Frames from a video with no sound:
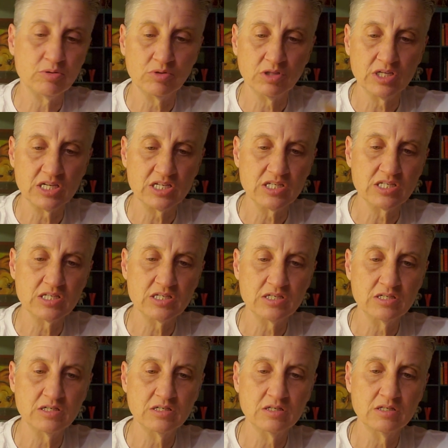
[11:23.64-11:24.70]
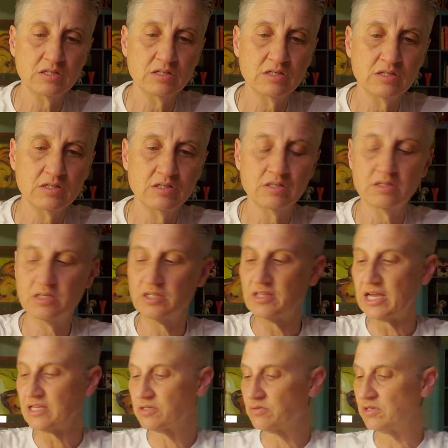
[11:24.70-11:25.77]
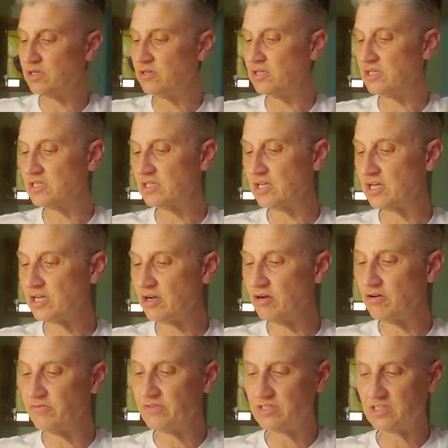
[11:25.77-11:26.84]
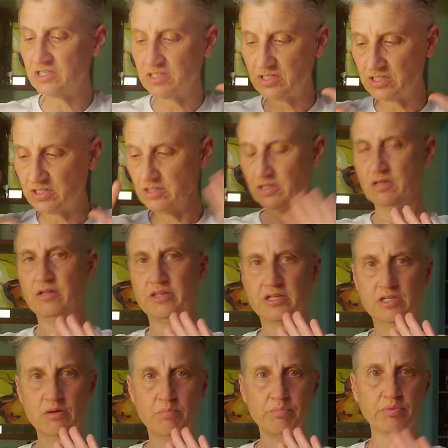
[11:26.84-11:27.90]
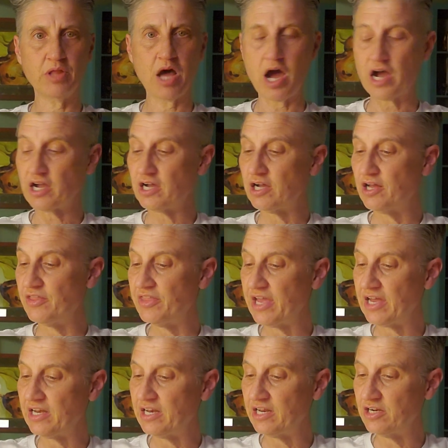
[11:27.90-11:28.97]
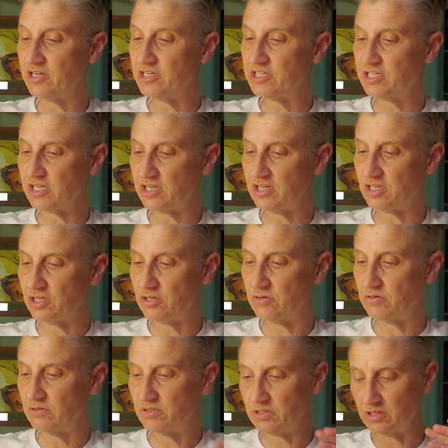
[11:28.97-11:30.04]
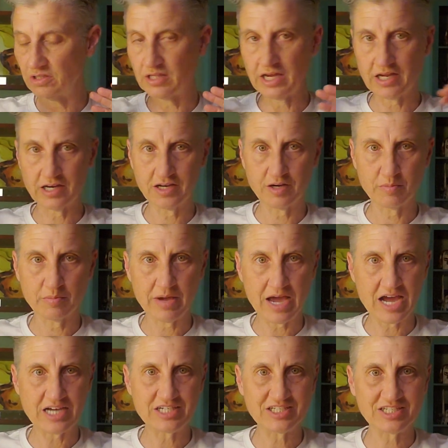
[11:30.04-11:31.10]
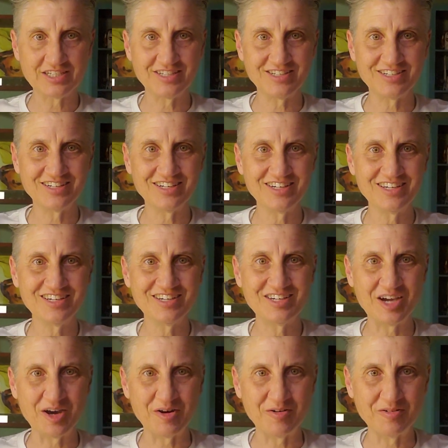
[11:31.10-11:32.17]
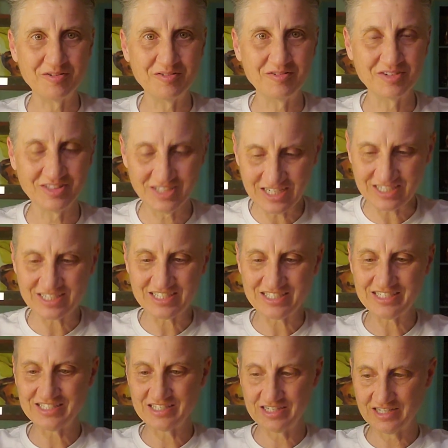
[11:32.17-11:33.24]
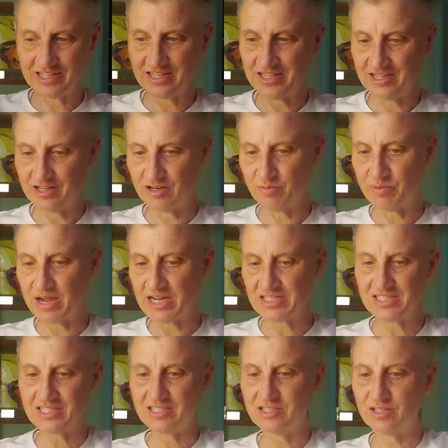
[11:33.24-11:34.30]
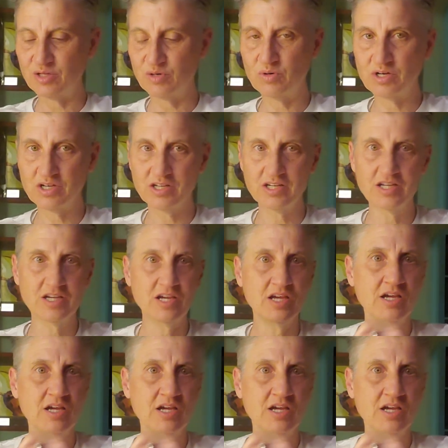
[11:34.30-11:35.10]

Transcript: released. And that's what you need to let go of, is this. There's a block on that energy in you. So let your passion go. Release your passion into the world.